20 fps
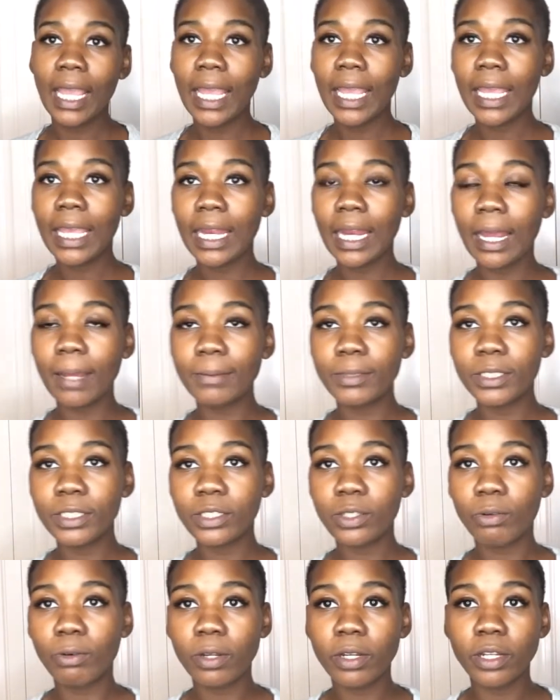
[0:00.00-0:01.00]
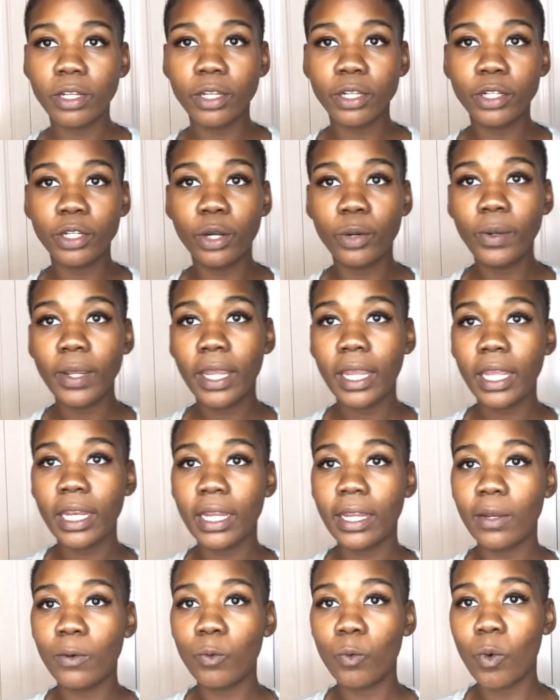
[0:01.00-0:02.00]
And I'm just going to go ahead
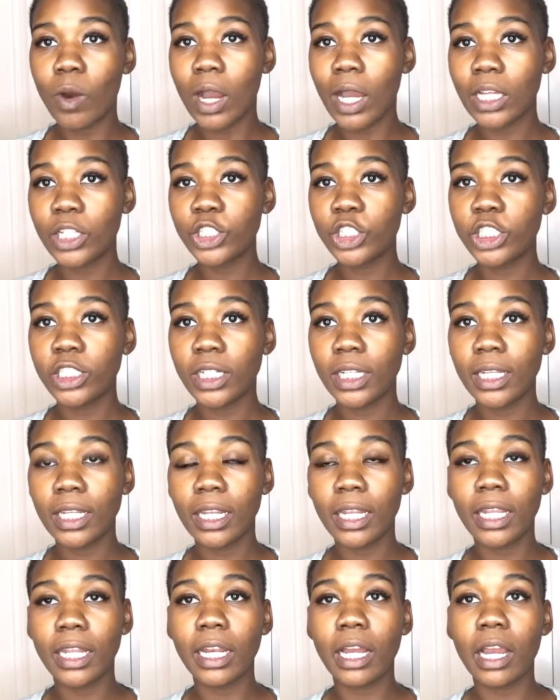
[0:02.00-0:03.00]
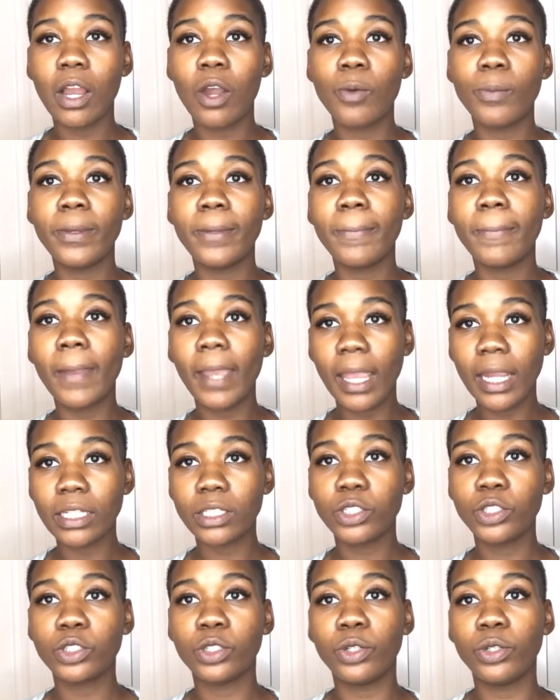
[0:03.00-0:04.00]
and wash it, and I'll be
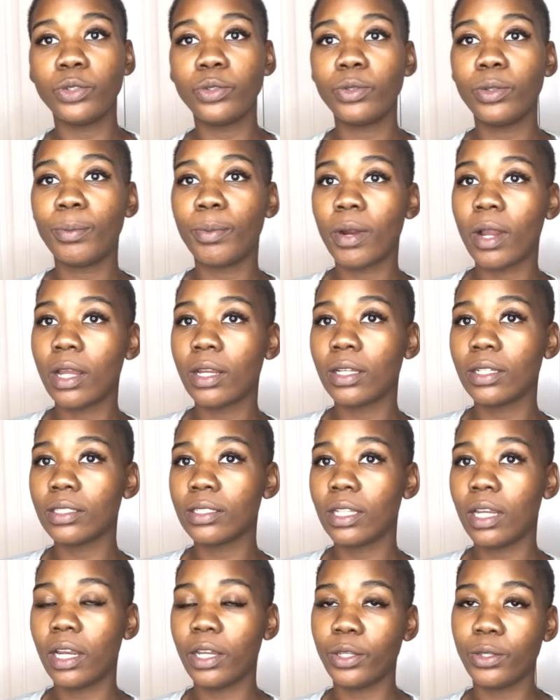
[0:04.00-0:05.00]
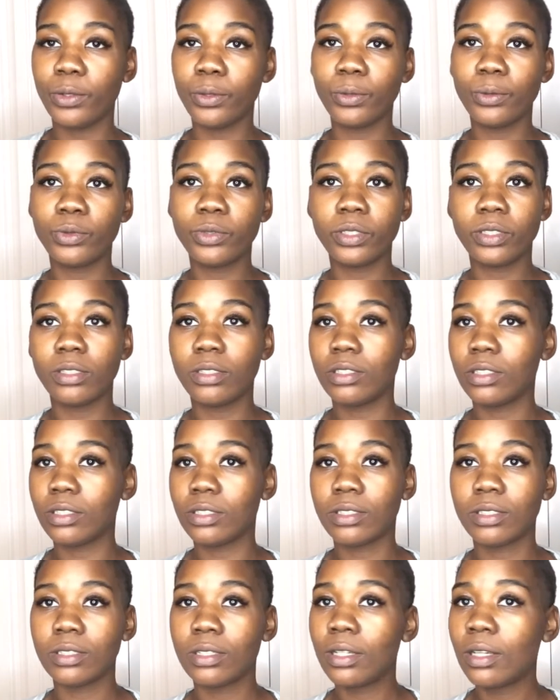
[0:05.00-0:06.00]
back to show you the products that I use and
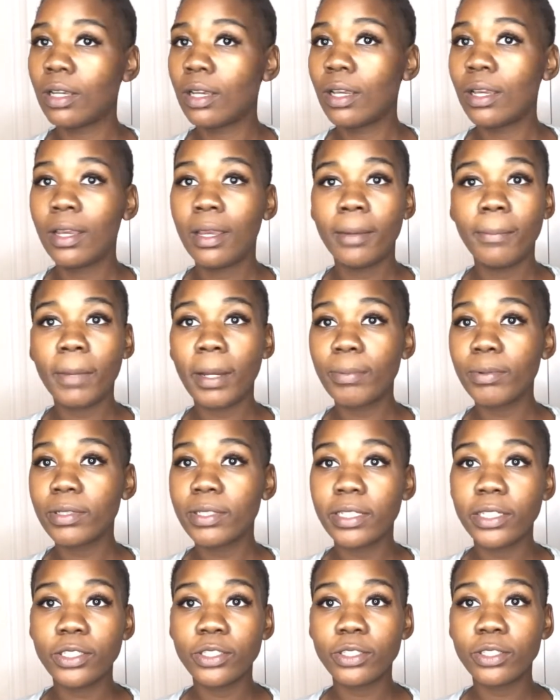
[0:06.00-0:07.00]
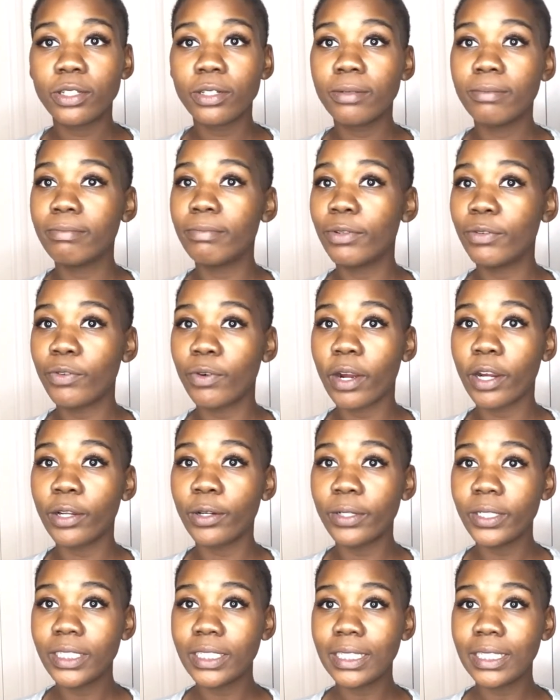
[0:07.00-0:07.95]
just my procedure before I go to